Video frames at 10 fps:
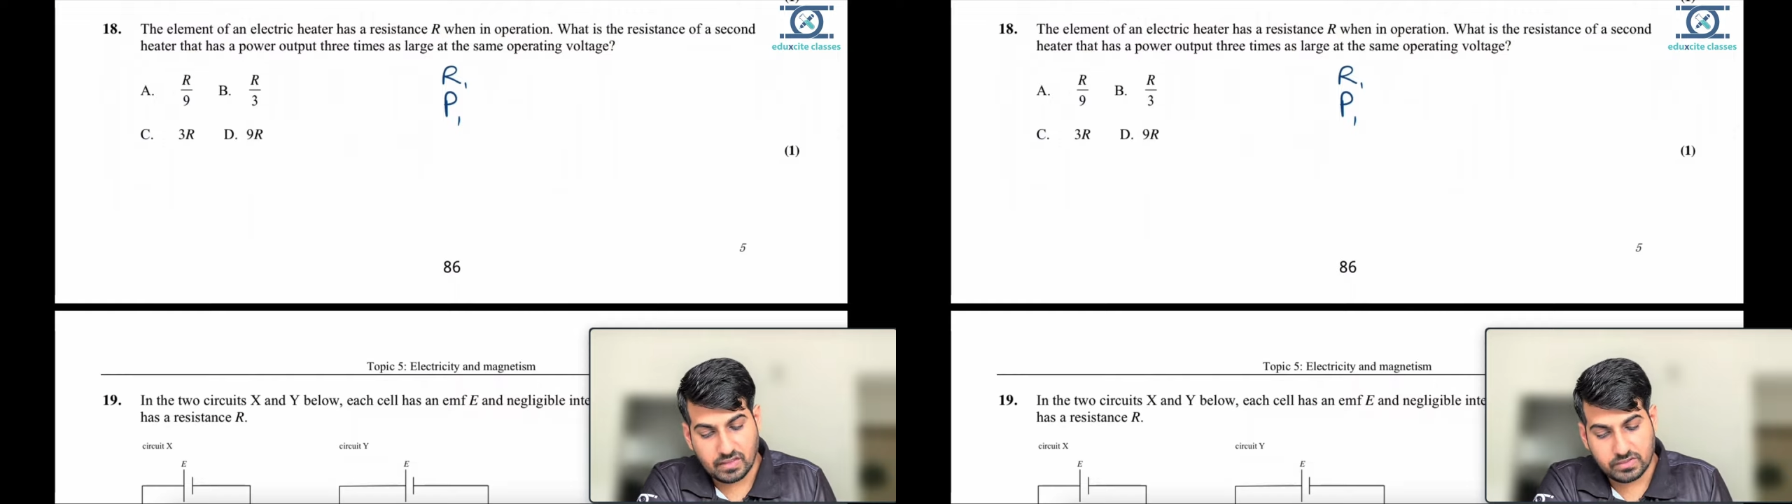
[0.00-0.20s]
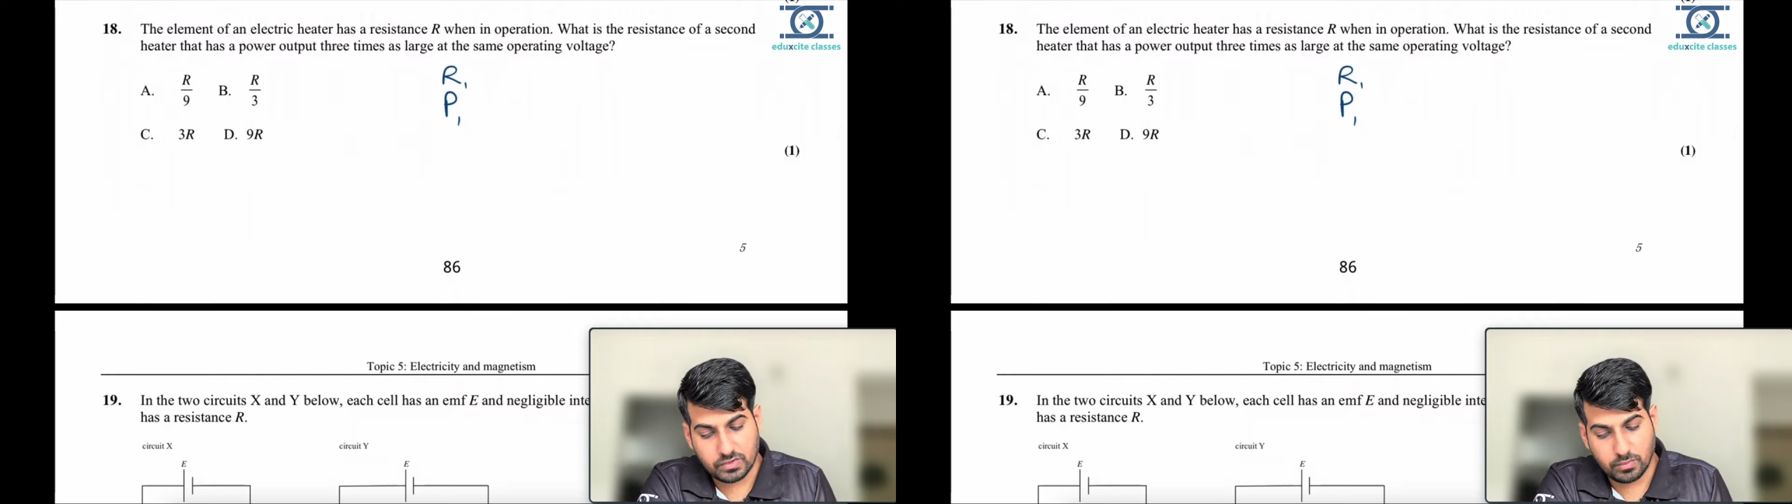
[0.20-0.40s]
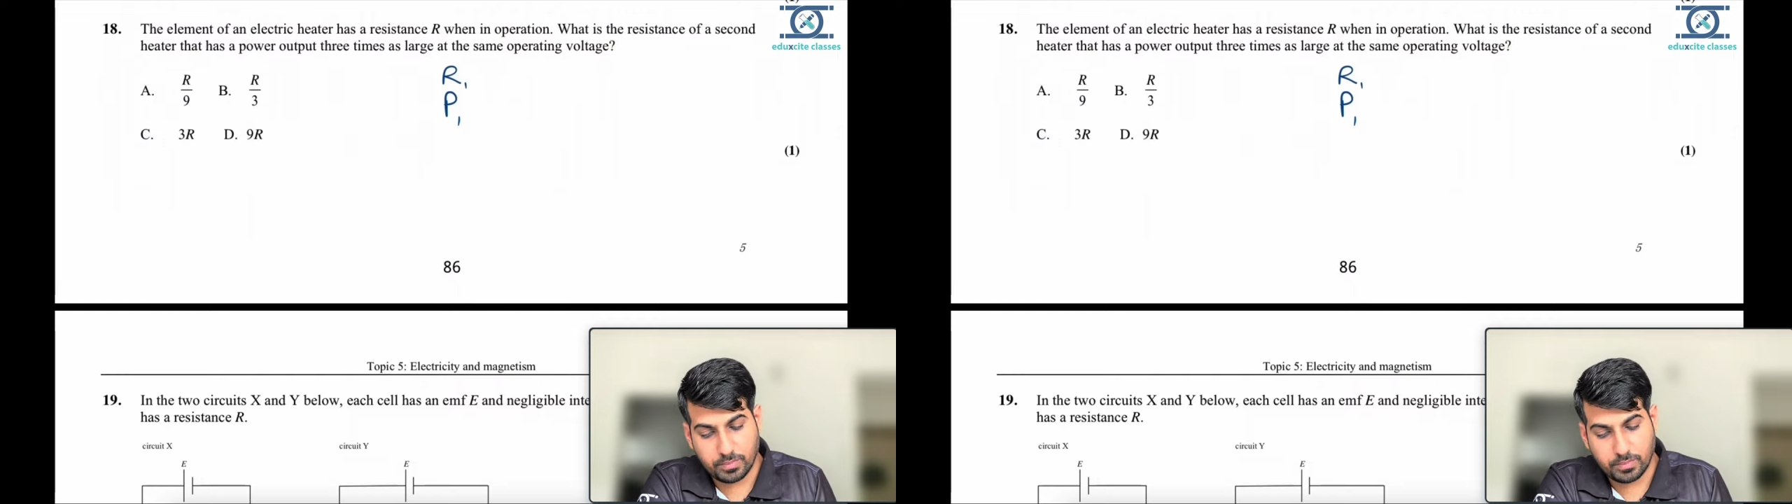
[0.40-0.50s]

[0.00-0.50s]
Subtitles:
So